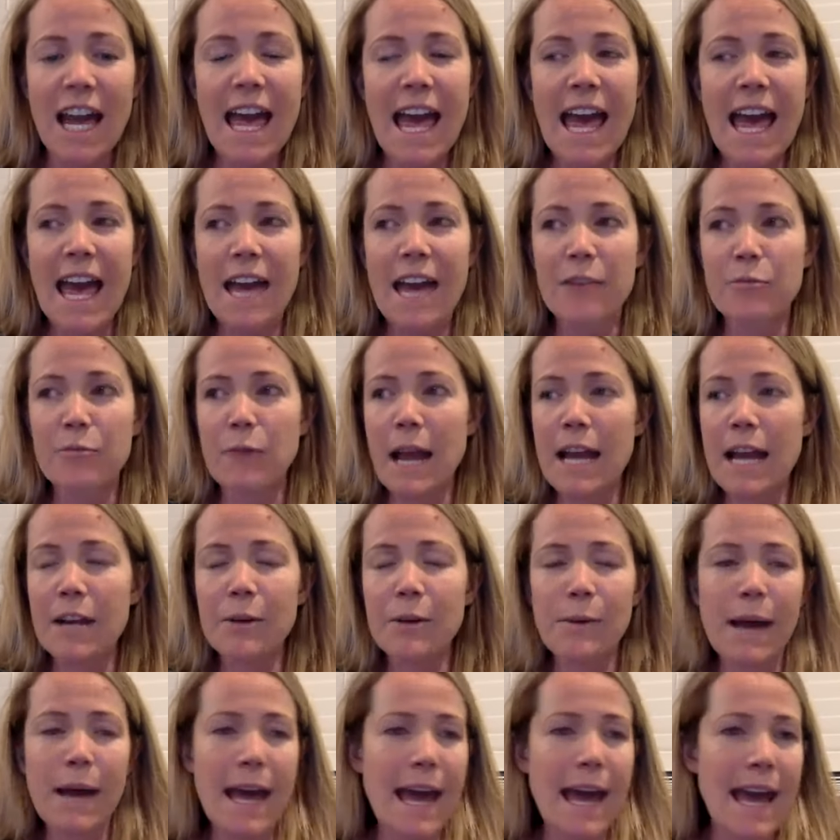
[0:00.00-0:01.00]
And right
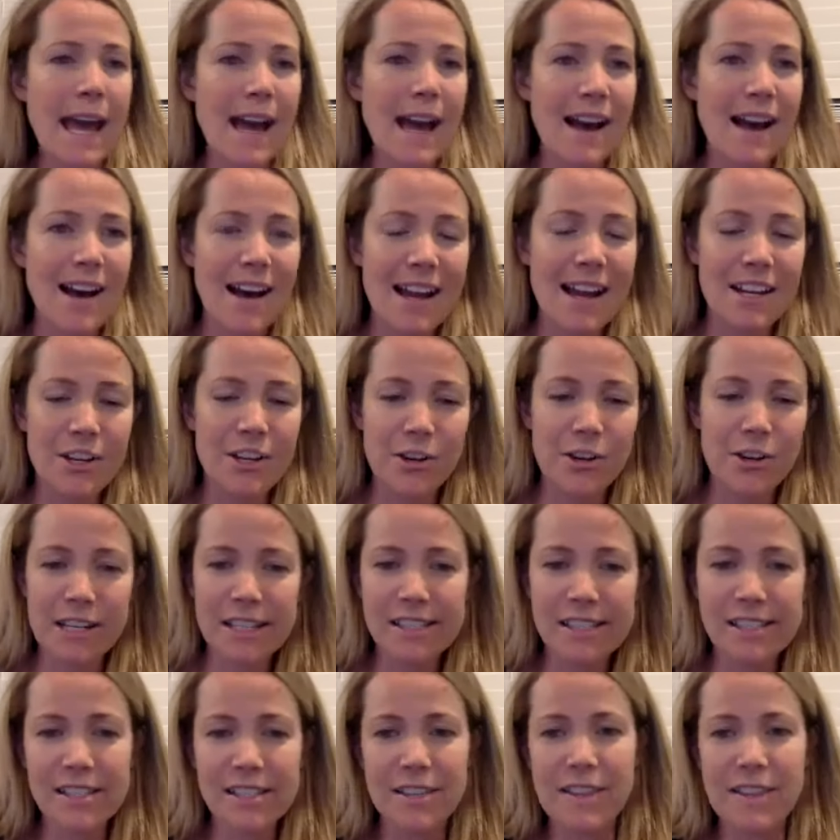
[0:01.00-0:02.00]
away, I
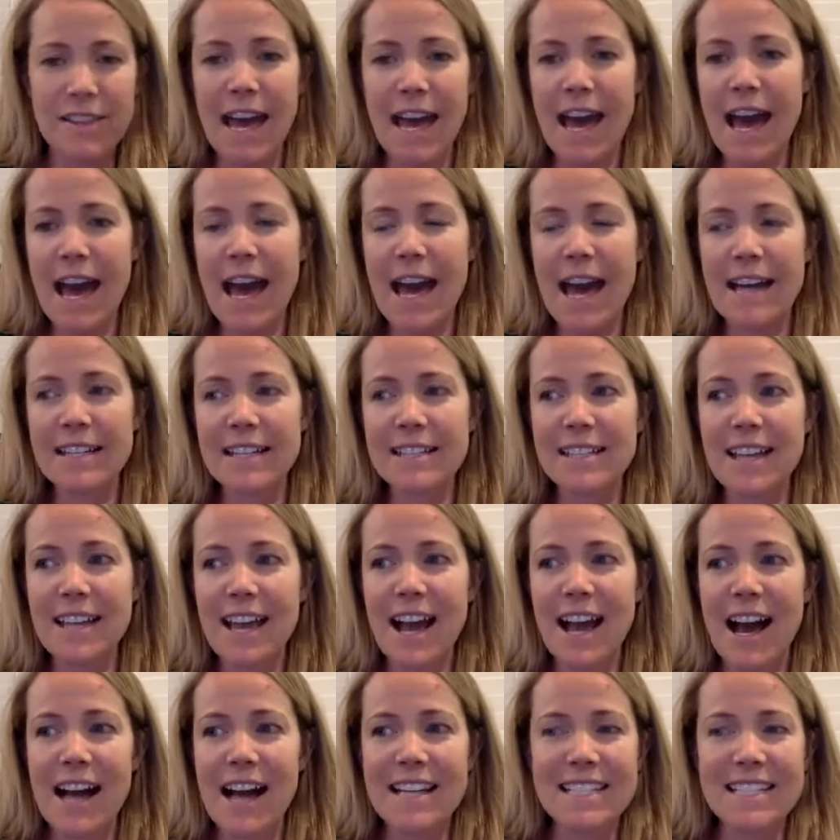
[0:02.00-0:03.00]
noticed that
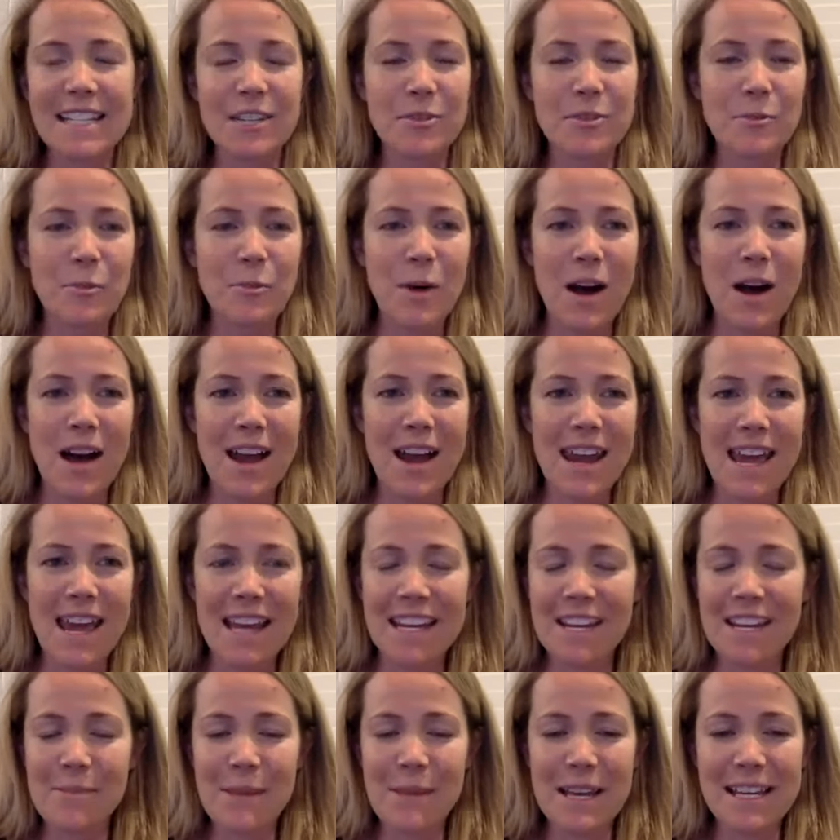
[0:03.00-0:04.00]
I didn't want
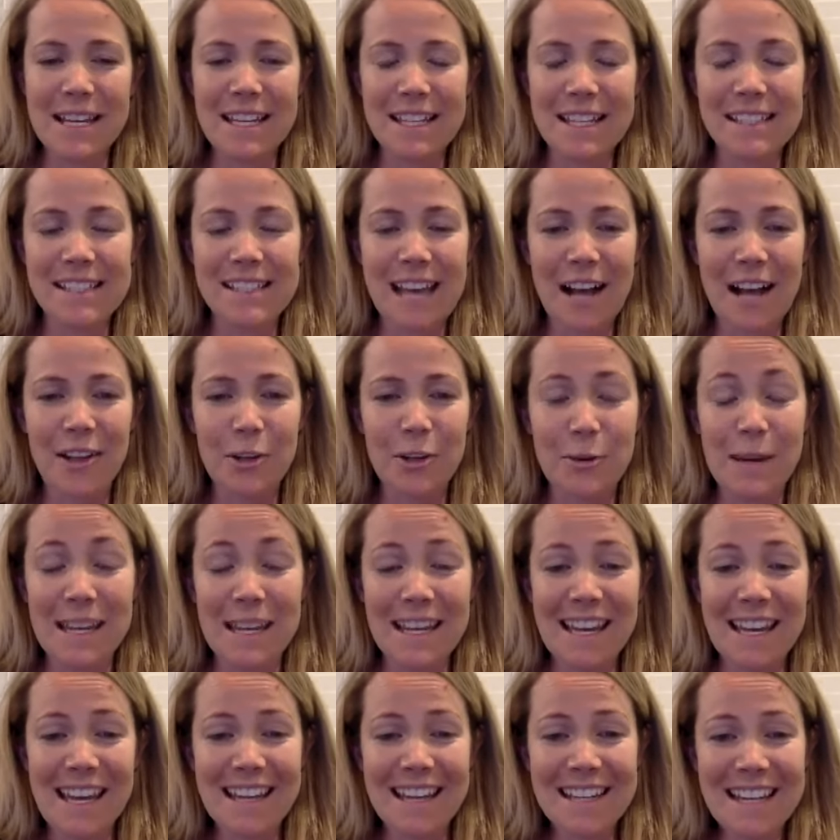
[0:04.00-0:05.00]
any of my kids'
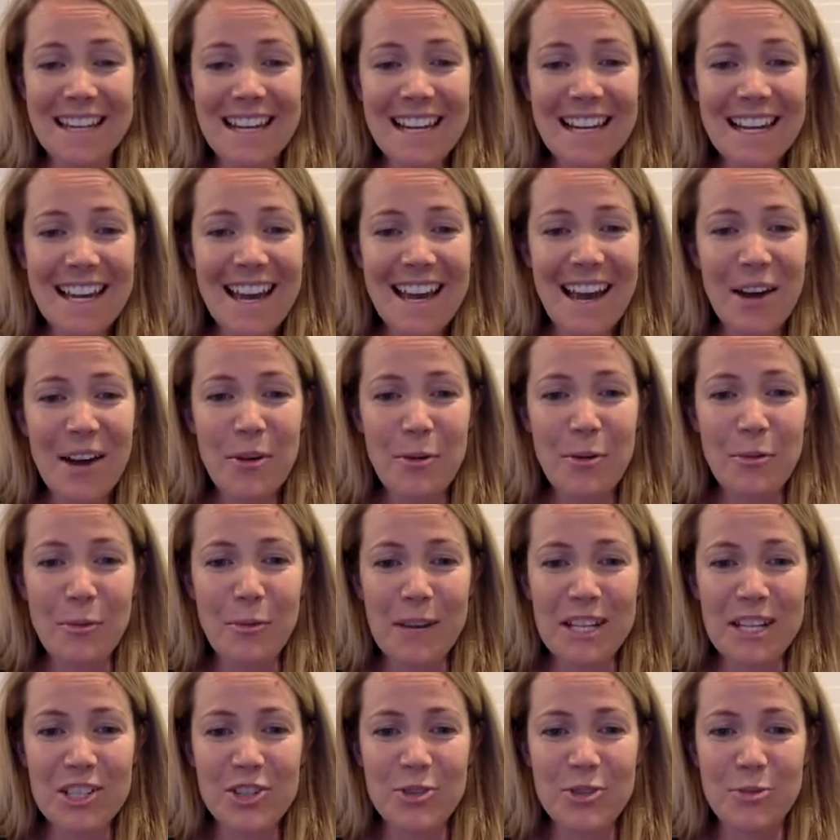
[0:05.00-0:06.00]
Halloween candy,
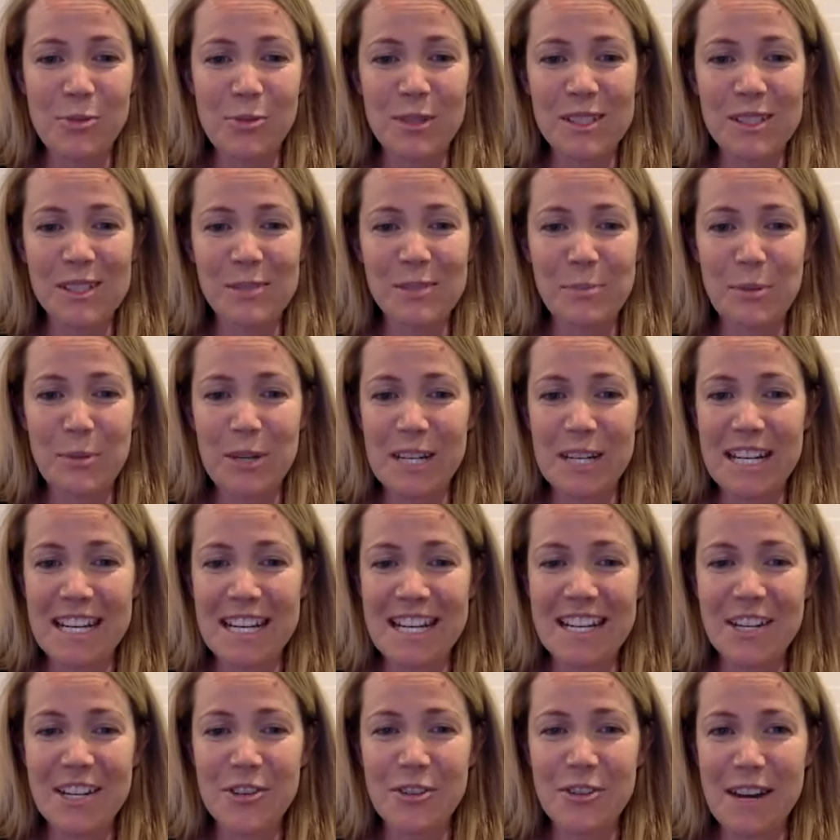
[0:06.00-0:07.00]
which was
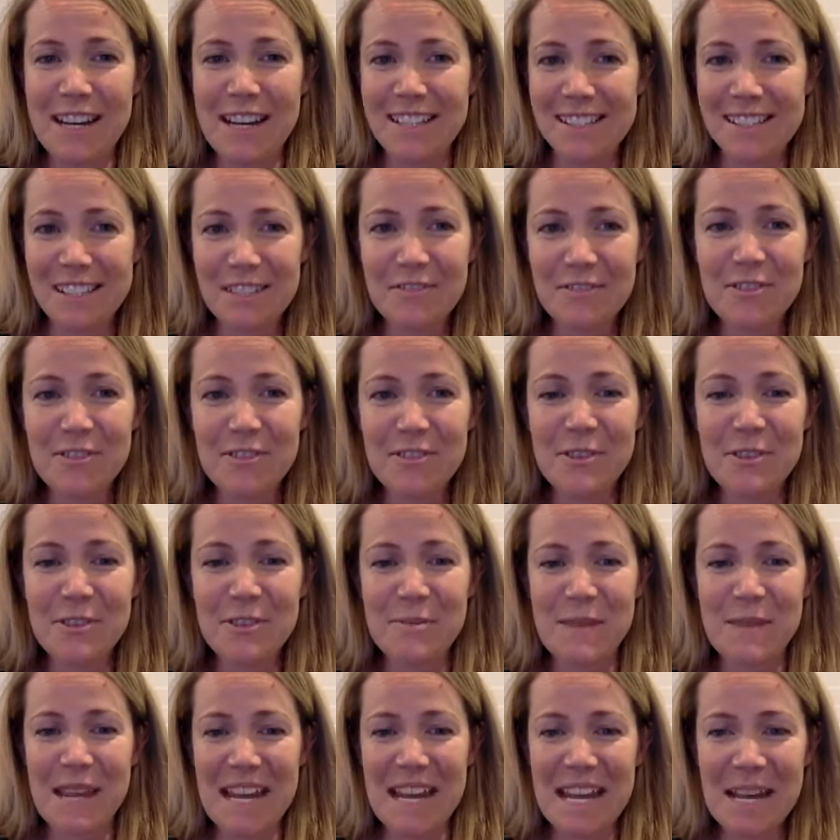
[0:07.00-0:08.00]
pretty crazy
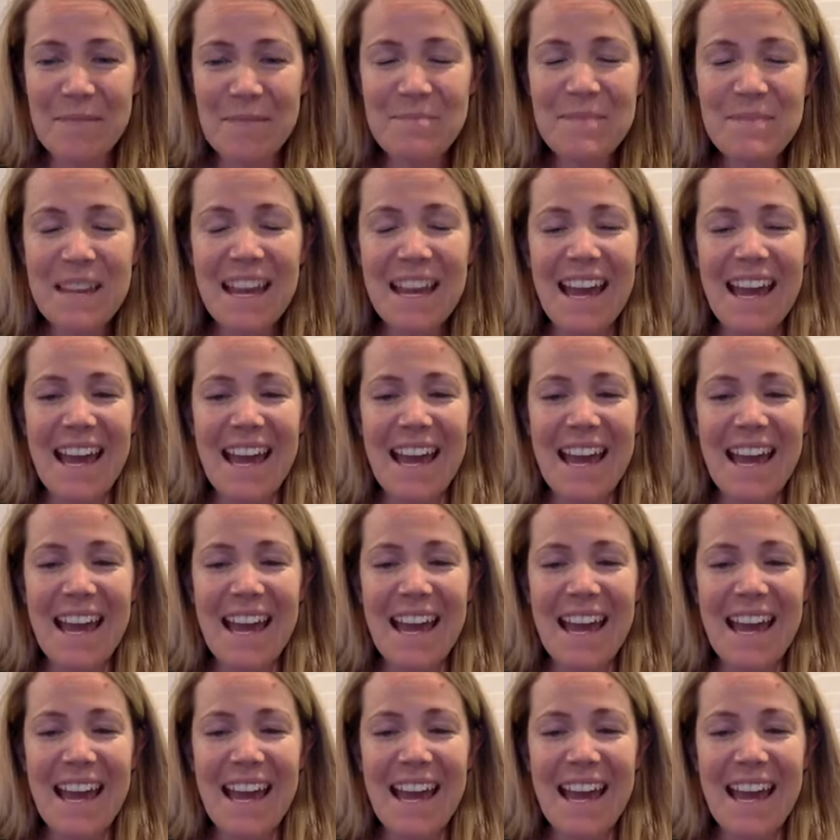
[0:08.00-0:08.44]
for me.